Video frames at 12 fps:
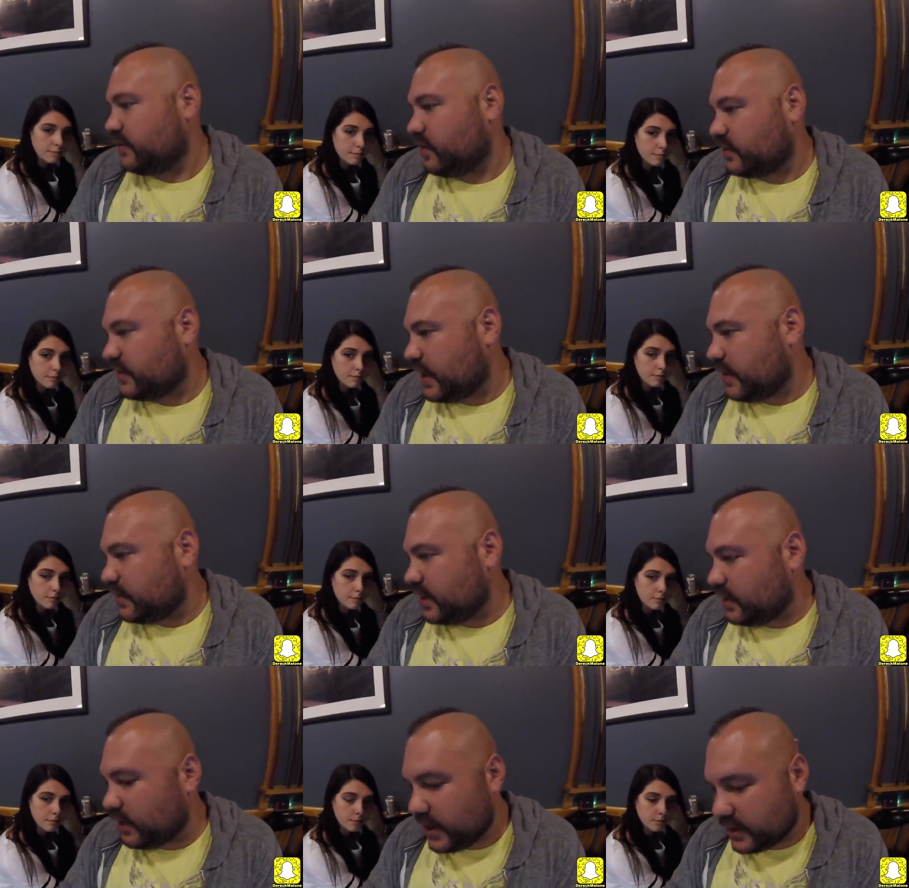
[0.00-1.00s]
Speaker 1: dark time
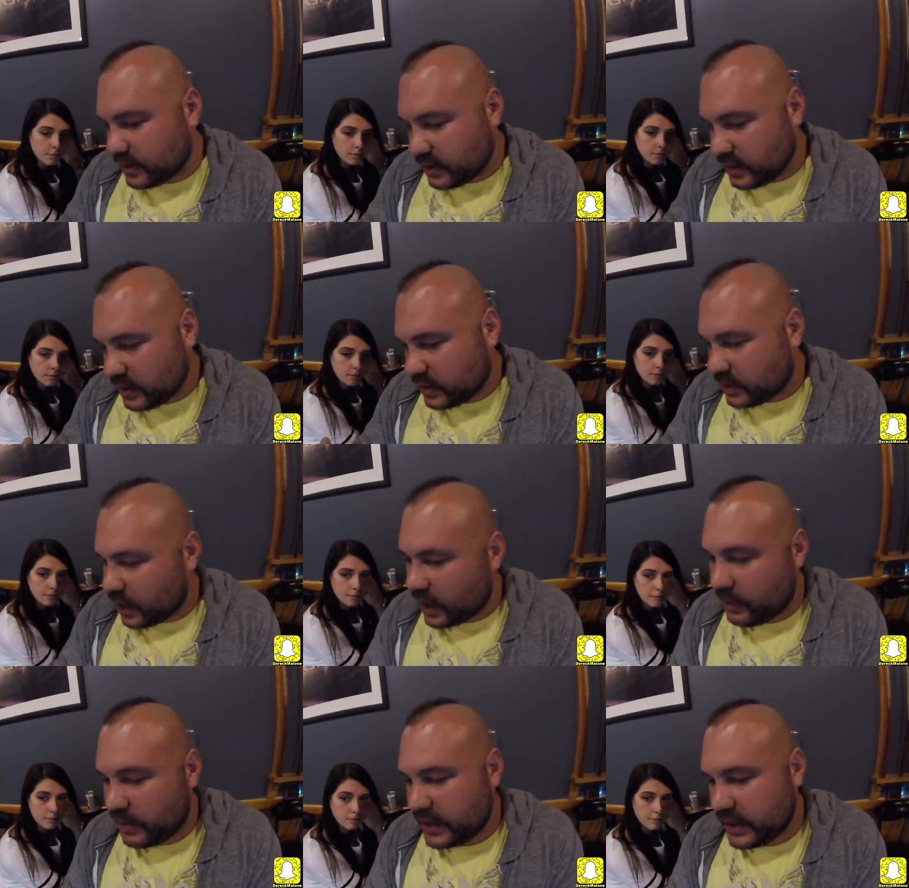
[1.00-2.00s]
that like
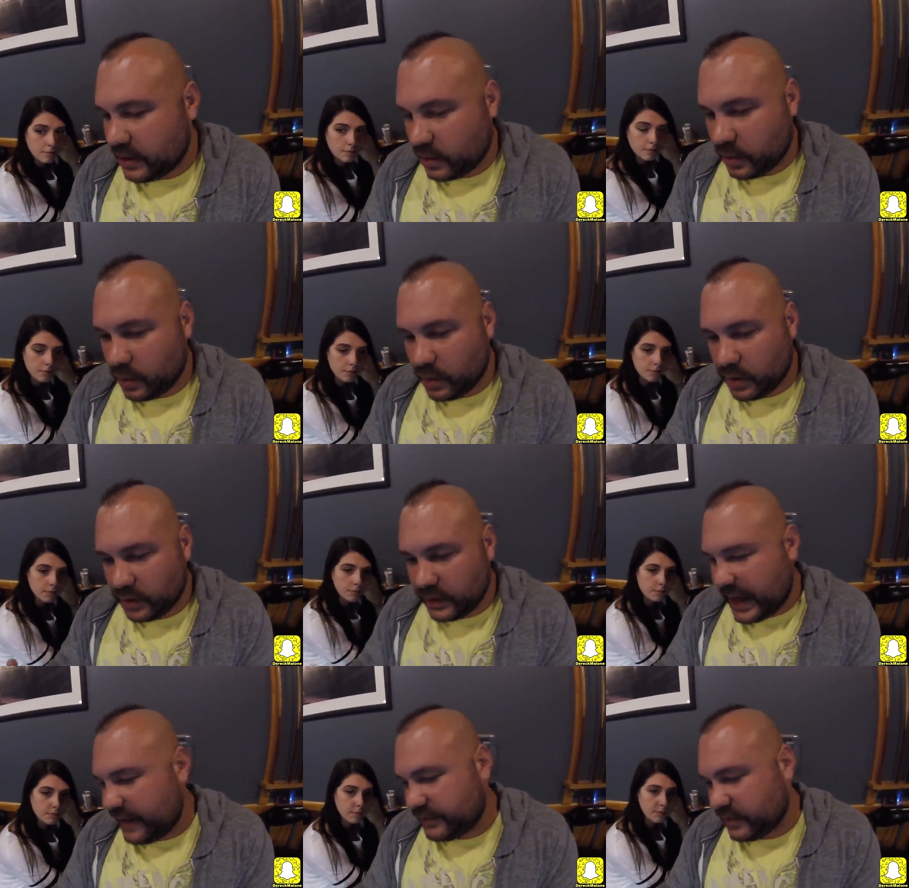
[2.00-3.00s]
comedy or, or
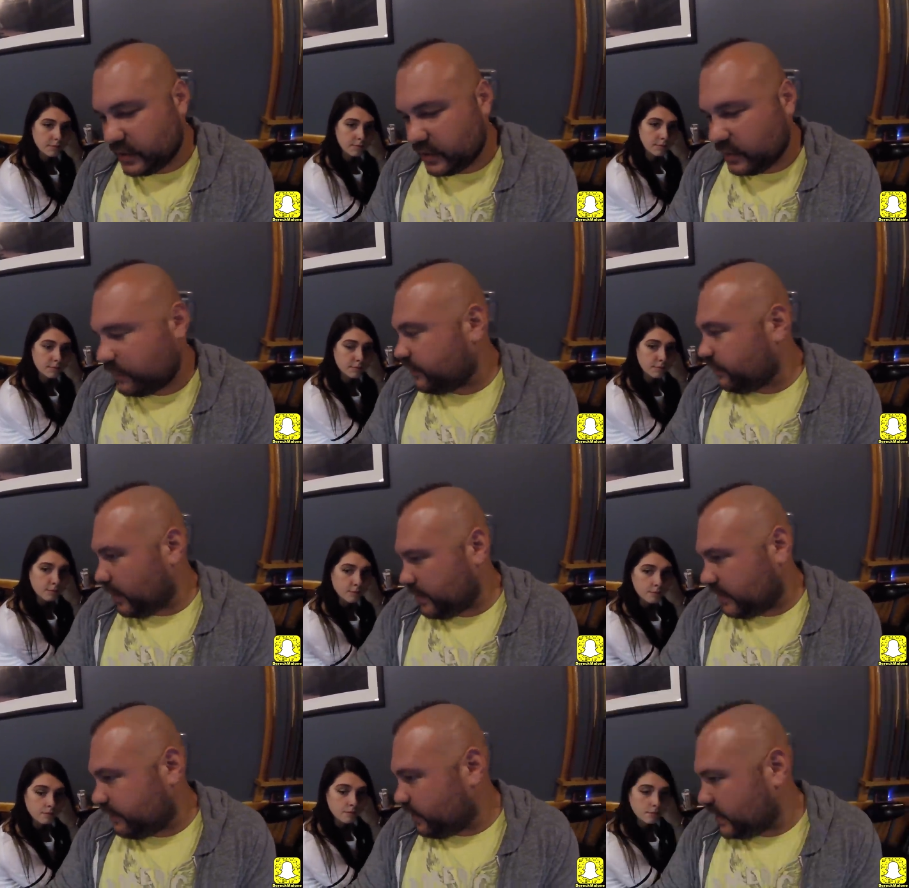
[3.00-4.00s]
laughter
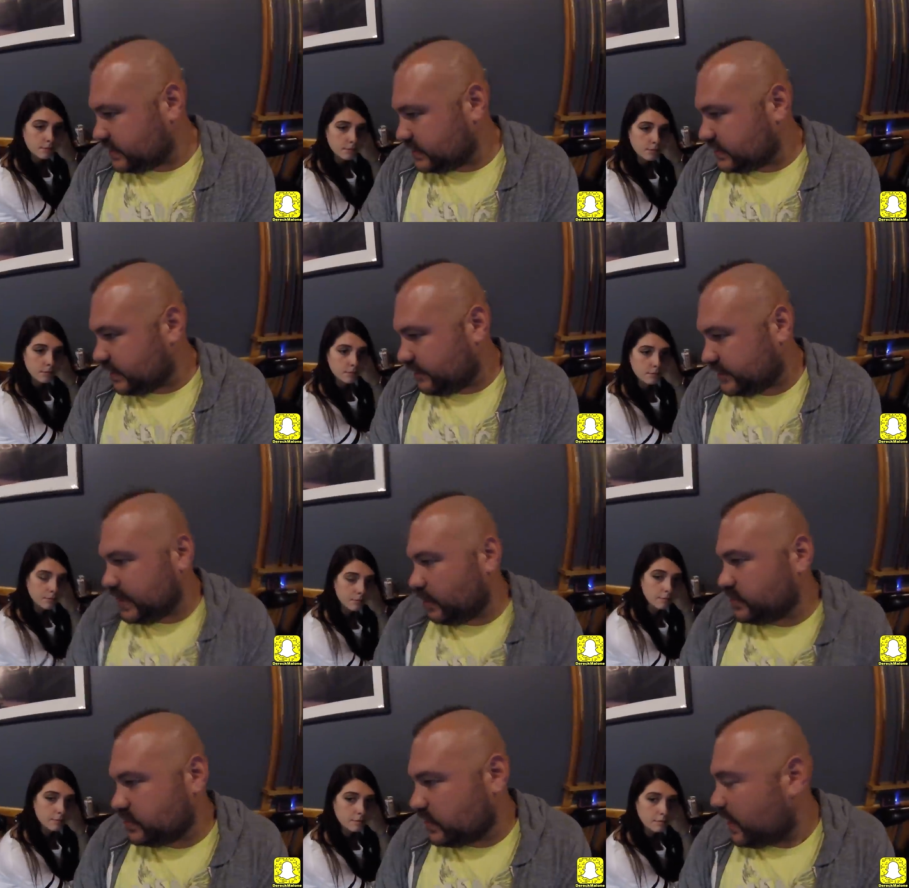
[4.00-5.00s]
from your friends and stuff has
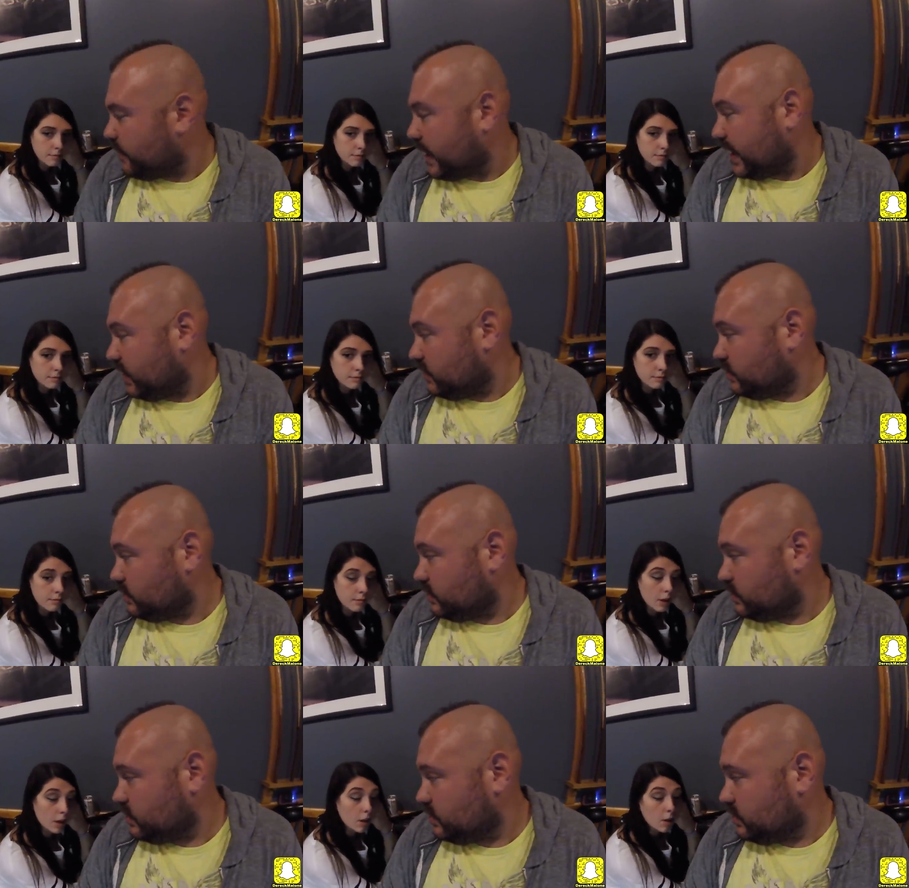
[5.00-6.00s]
helped you get by?
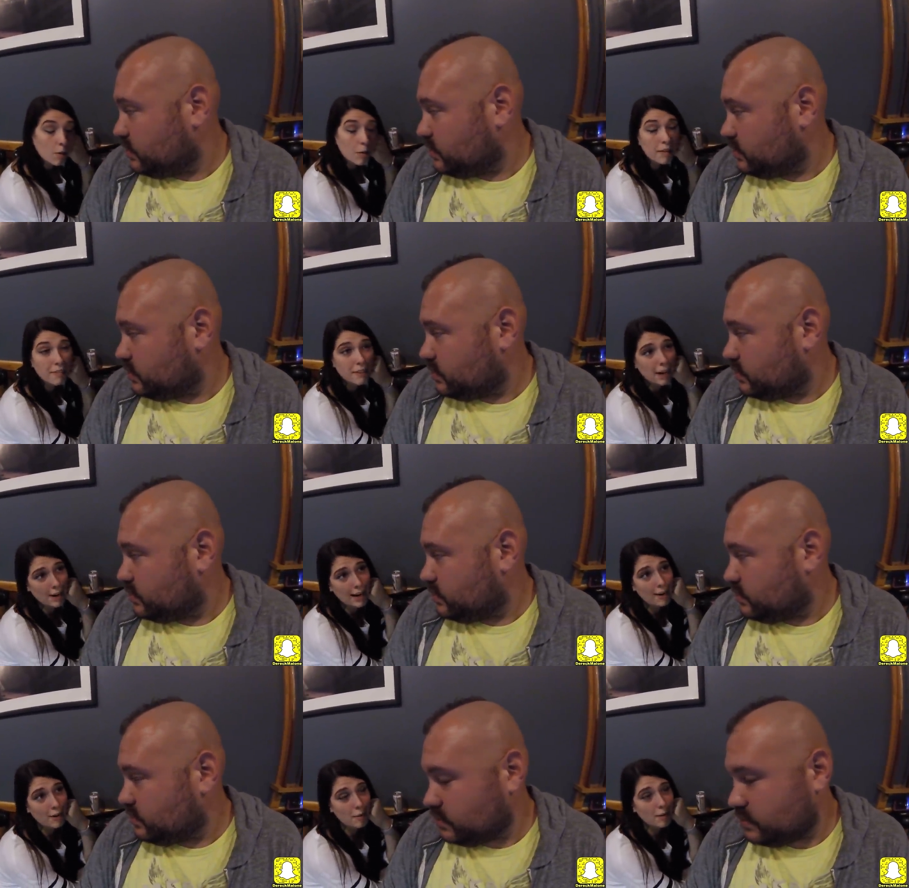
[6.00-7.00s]
Speaker 2: I'm a
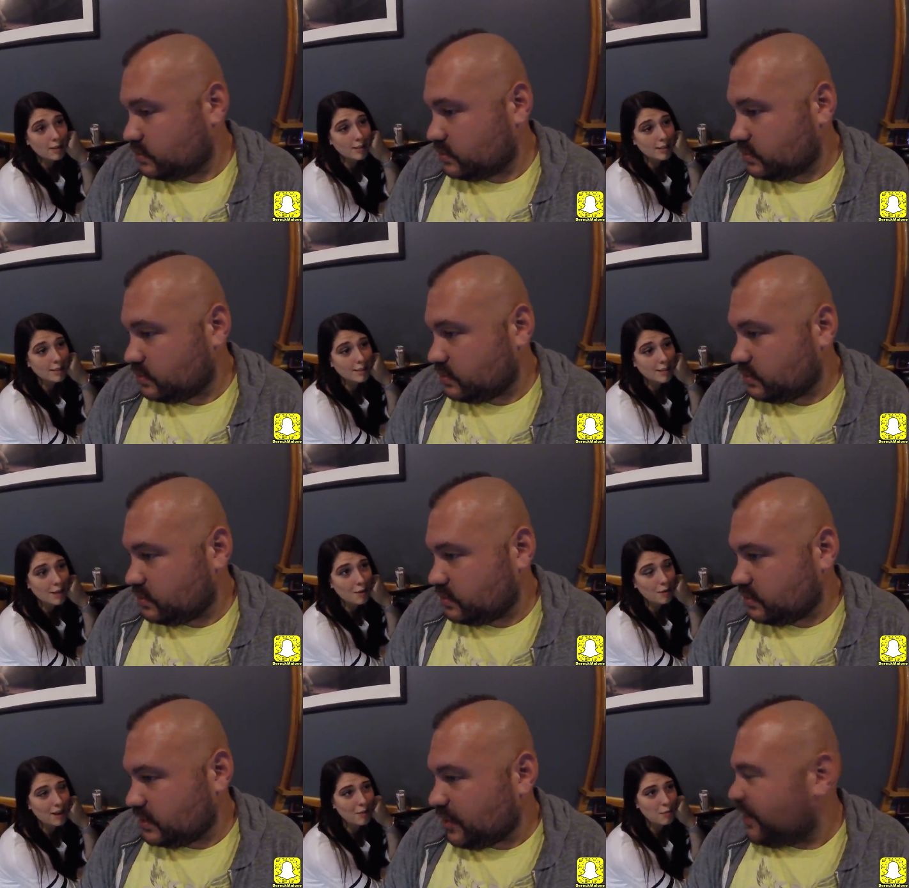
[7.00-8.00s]
very angry person, so...
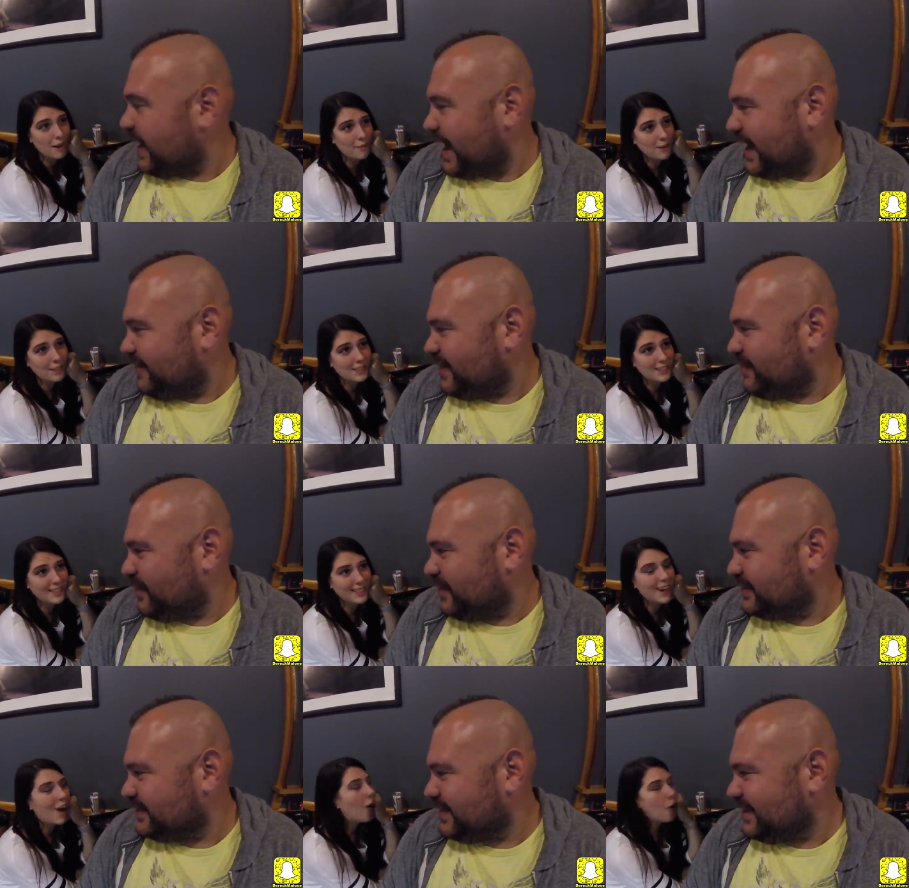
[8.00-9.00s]
Speaker 1: You're an angry
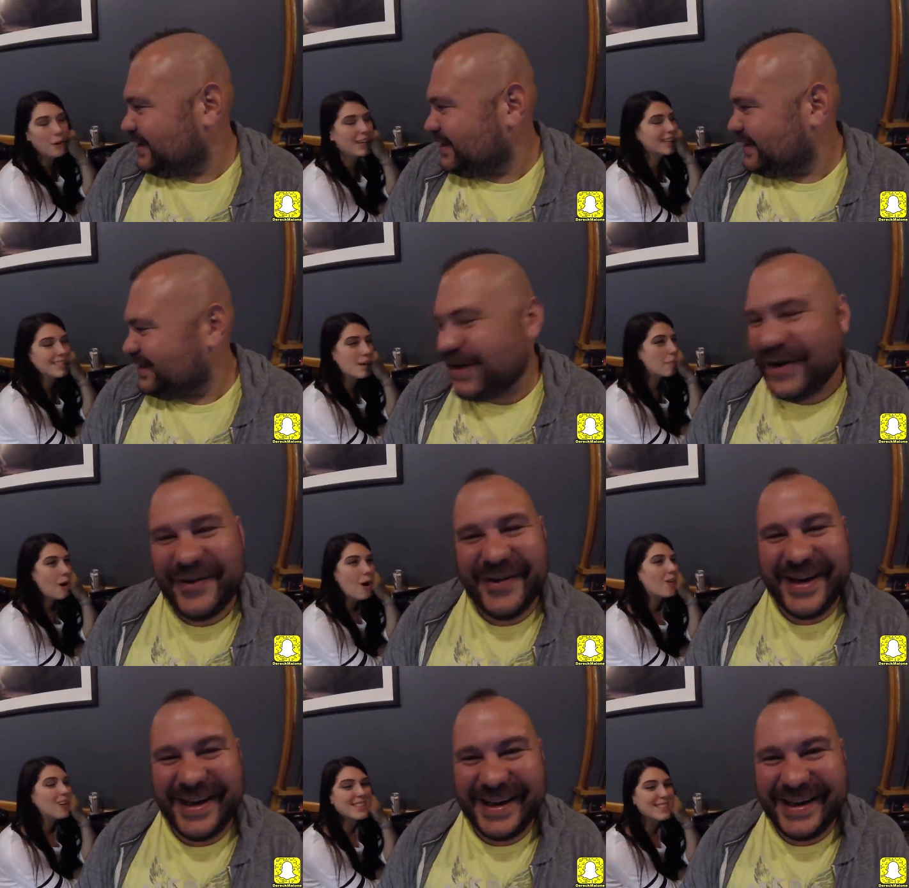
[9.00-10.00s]
Speaker 2: person? Always. No
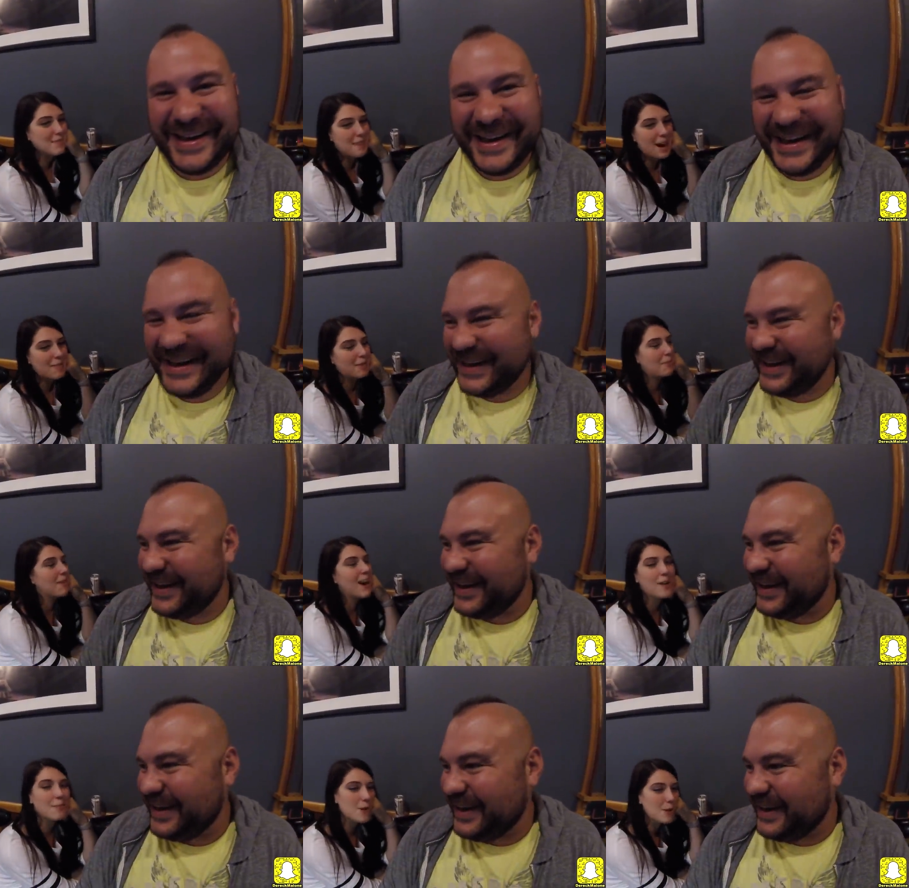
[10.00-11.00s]
way. I'm always in a bad mood. I'm
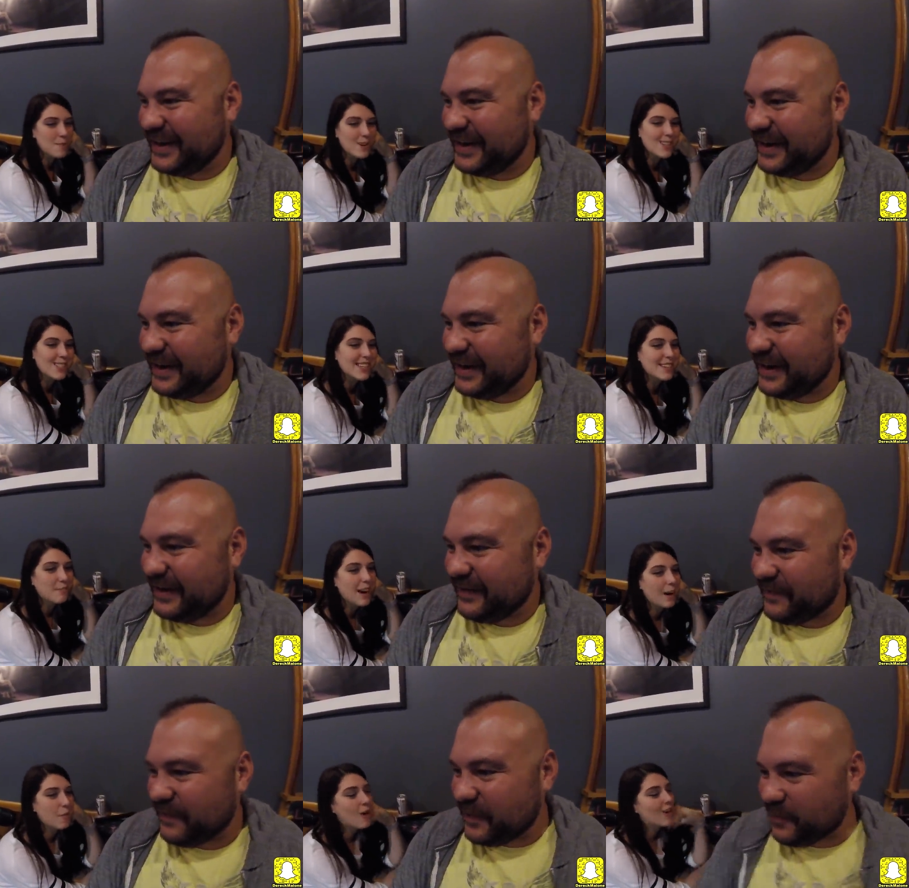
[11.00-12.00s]
not a morning person. I'm For